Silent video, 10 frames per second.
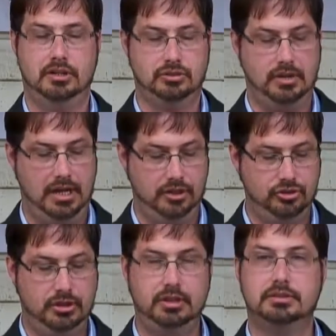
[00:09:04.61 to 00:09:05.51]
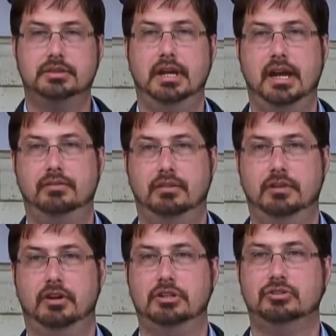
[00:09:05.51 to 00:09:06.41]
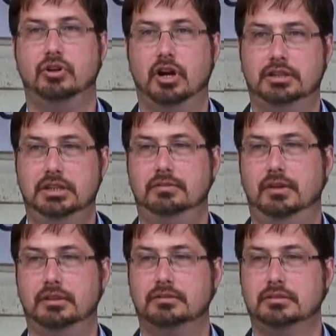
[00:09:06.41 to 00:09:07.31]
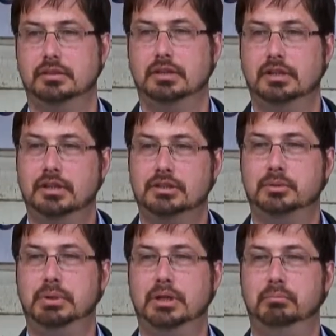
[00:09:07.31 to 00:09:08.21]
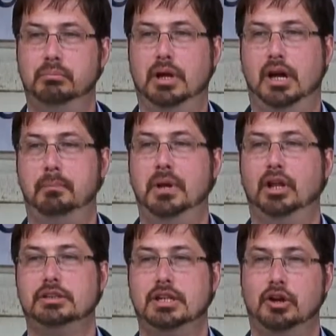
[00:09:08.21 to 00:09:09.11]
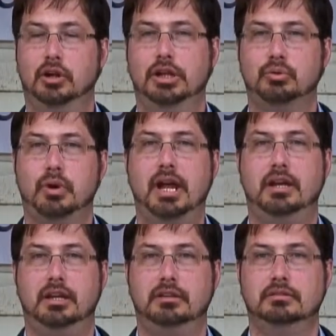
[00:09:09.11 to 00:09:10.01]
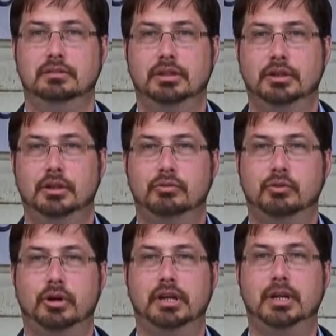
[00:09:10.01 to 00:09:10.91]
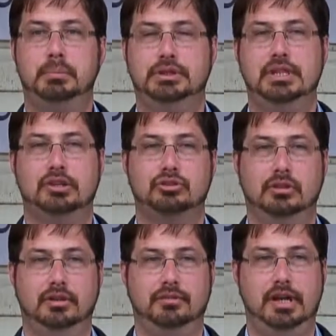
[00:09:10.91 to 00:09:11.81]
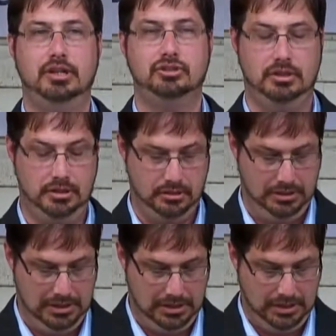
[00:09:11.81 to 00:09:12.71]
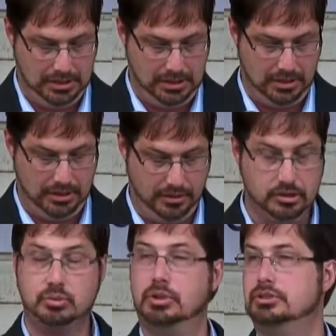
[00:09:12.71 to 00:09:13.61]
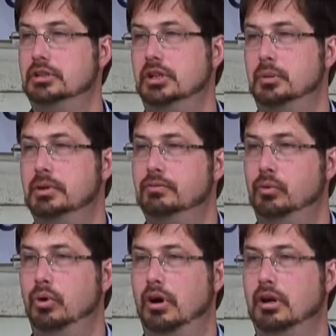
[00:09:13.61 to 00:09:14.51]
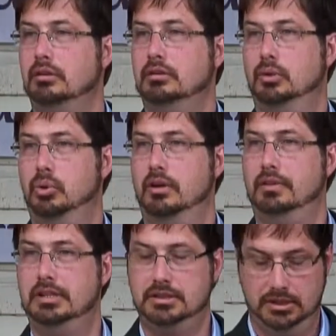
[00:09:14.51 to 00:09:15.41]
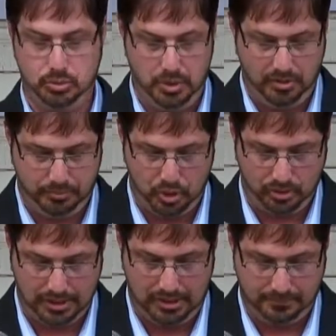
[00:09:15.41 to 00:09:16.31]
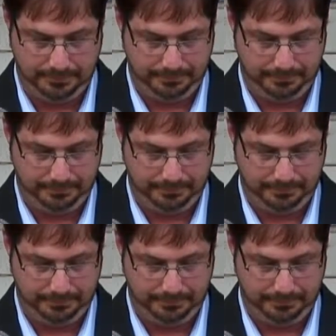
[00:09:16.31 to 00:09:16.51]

strategy is to have a very strong defense, to be militarily ready for any potential invasion. And this was a year before the War of 1812 broke out.